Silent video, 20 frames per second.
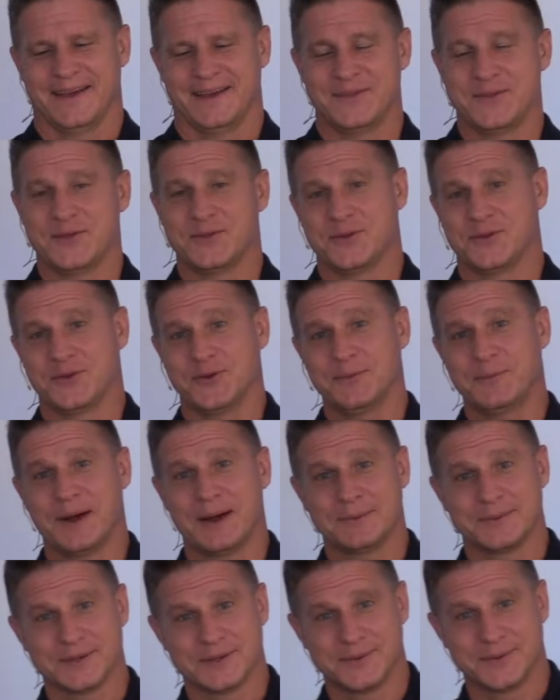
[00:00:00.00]
And then the third
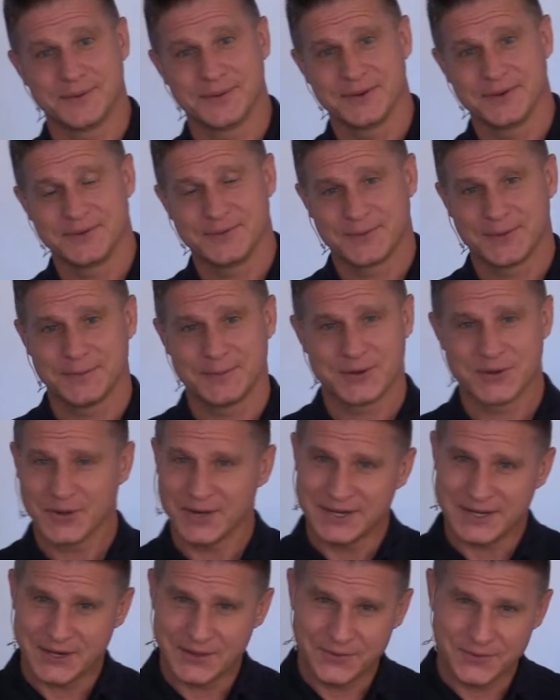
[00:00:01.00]
Bible quote is from the
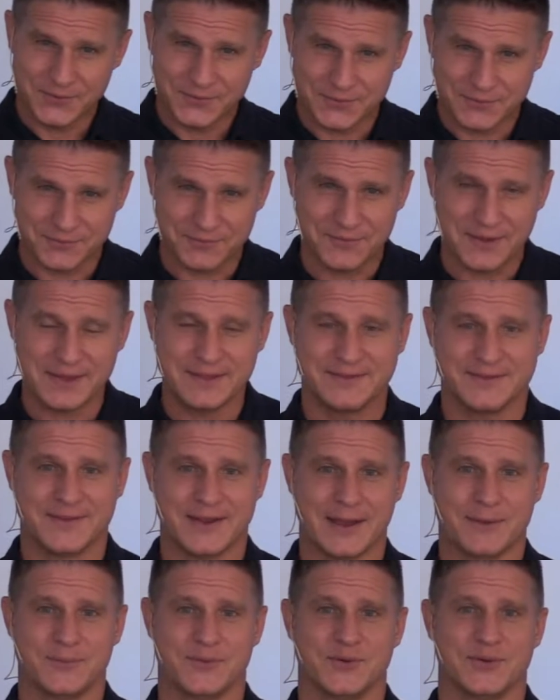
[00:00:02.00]
great Heroes of Faith
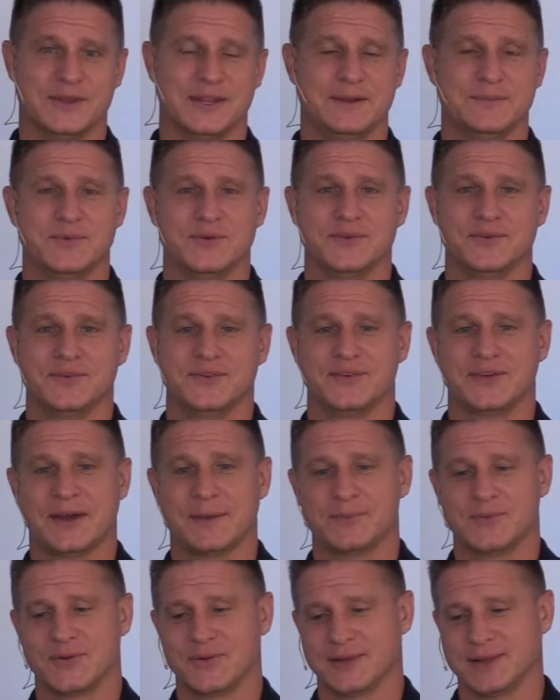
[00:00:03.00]
chapter in Hebrews
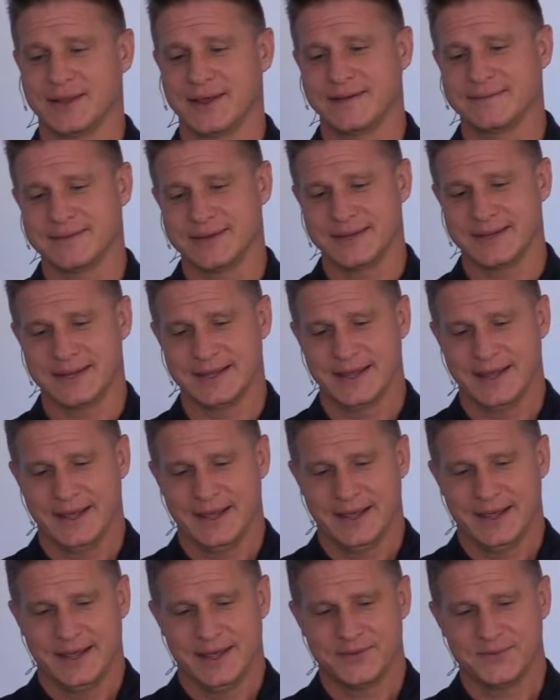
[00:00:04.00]
chapter 11,
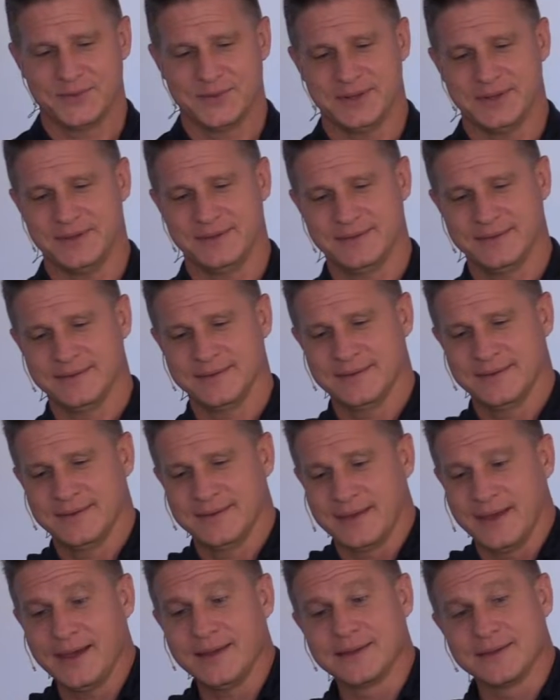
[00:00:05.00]
as we
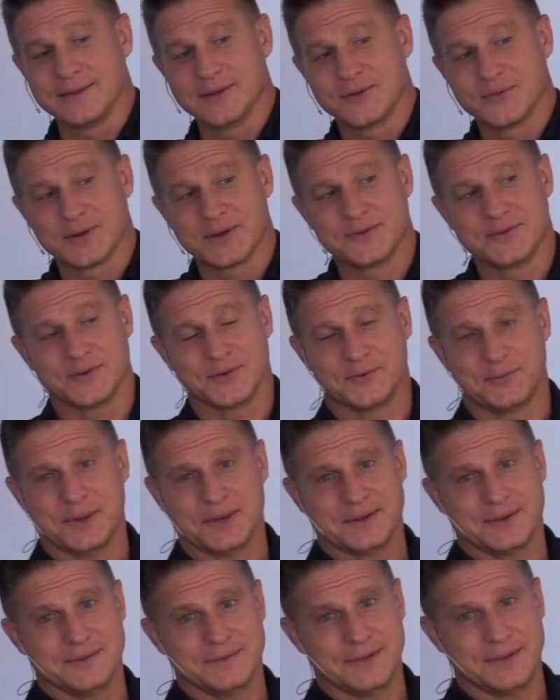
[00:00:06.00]
again look
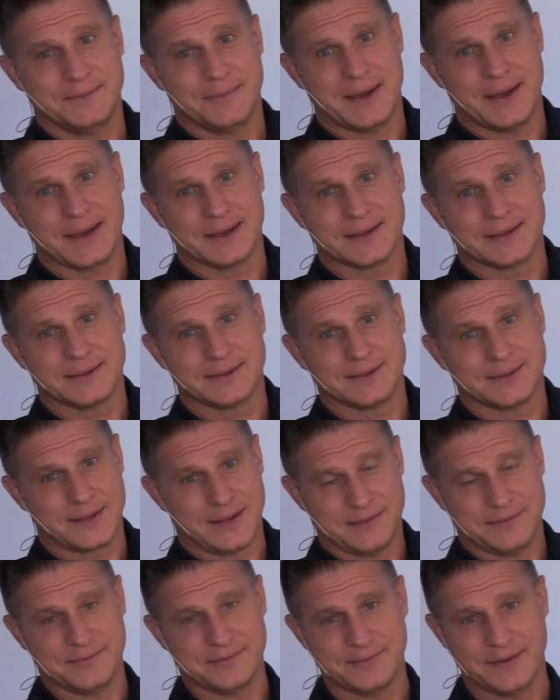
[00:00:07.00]
retrospectively back at the
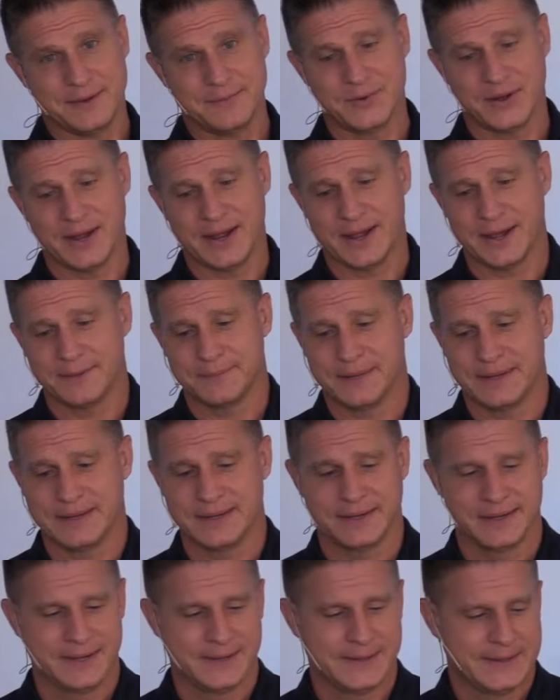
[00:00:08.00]
life of Abraham, and